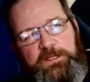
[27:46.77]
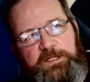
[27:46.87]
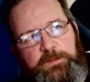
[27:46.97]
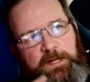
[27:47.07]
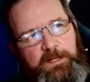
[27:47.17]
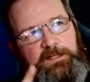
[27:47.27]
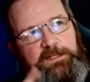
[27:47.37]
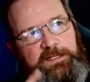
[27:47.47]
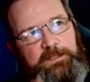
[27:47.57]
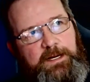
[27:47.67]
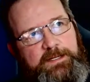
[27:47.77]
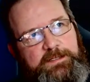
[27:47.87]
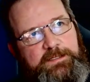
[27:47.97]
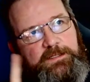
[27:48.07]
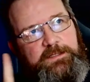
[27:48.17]
LED
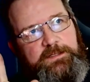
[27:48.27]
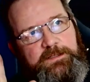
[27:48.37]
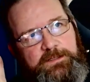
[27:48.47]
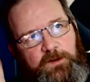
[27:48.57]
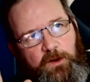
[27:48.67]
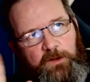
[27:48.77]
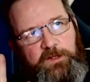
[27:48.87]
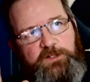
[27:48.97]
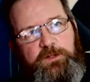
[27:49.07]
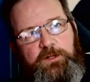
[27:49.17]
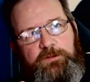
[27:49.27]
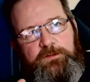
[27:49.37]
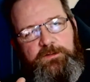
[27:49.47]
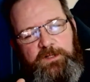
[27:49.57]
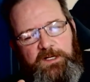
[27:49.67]
lights on the
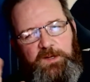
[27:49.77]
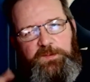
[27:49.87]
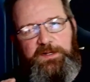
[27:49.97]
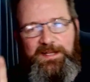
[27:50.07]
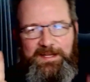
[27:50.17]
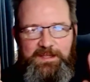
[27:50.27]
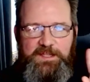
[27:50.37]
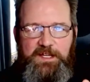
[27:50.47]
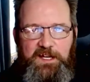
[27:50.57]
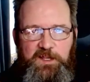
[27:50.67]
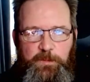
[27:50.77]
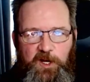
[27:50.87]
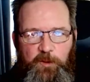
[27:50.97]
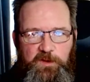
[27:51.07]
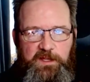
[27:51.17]
drone, but inside the
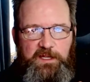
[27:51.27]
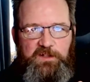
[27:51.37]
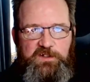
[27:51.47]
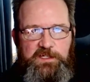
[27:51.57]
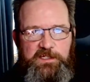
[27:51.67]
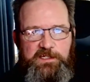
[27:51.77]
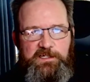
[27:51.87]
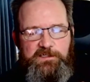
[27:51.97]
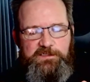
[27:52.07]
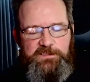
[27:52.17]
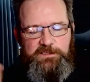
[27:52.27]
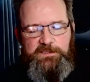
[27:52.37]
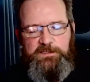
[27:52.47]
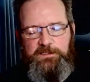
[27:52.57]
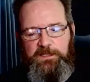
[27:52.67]
bottom of the engine themselves,
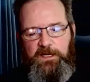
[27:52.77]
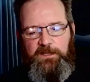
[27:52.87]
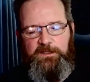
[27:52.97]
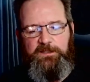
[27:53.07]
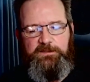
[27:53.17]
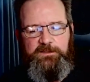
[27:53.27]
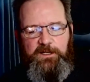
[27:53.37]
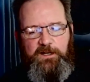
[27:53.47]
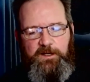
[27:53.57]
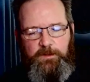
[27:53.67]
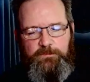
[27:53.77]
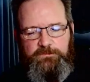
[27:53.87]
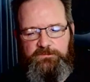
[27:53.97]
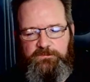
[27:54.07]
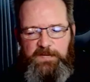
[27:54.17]
and then
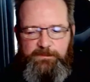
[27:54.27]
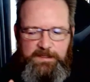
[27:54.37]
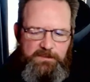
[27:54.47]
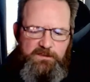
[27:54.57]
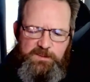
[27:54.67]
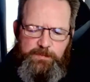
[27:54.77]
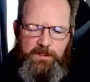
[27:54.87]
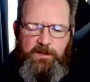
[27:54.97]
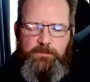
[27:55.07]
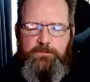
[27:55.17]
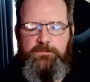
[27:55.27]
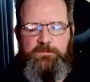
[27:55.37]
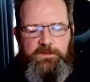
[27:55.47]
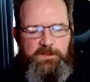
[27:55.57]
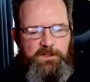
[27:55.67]
maybe along the bottom
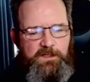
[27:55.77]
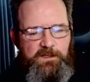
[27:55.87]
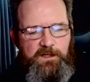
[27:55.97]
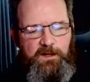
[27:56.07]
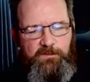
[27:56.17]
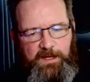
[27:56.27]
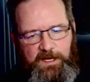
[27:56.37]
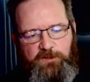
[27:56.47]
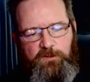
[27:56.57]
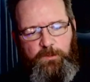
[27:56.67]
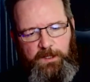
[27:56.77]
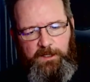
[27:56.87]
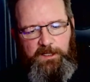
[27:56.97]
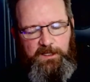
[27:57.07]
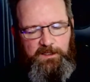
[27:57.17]
of the actual
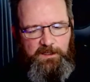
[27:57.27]
body,